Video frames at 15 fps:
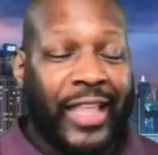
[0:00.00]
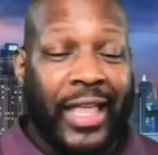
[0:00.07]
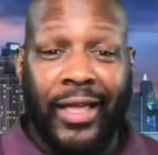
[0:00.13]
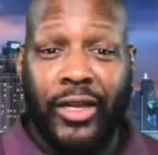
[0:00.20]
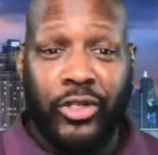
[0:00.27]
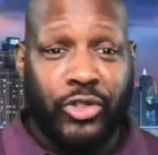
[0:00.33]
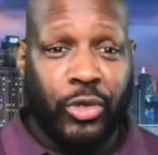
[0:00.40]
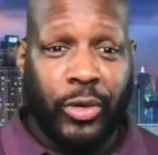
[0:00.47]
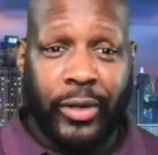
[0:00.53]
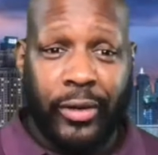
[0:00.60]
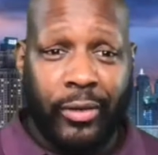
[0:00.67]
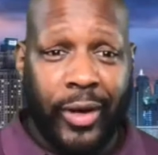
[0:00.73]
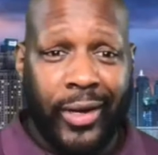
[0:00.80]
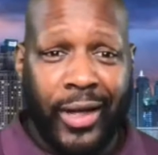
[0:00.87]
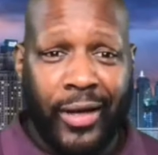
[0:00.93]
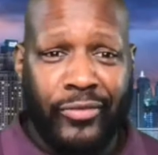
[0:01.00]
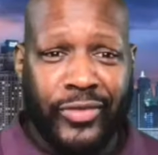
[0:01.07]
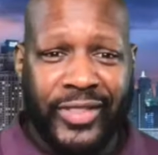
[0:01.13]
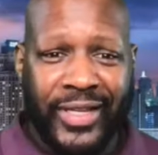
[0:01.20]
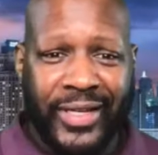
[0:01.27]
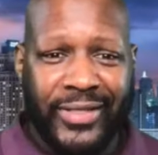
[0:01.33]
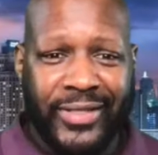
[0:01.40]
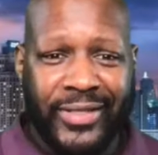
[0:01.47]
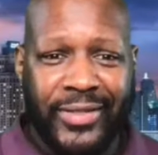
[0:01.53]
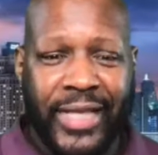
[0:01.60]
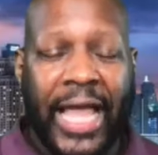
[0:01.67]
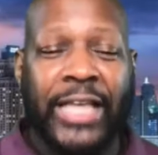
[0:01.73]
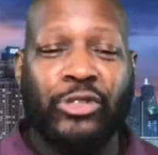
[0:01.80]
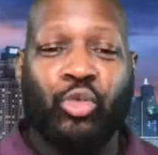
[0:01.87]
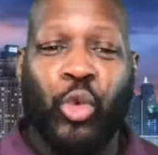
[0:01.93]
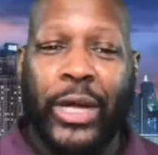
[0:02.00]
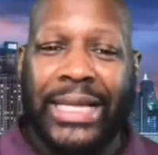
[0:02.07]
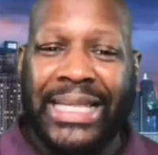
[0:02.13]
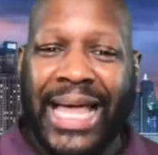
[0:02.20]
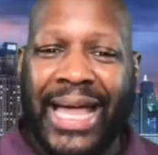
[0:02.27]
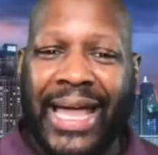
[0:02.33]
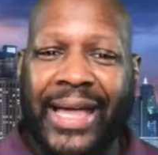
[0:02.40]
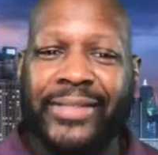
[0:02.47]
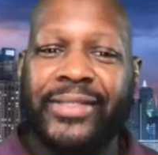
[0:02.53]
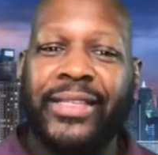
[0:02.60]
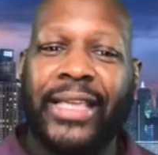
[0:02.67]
and enjoy the great conversations, as well as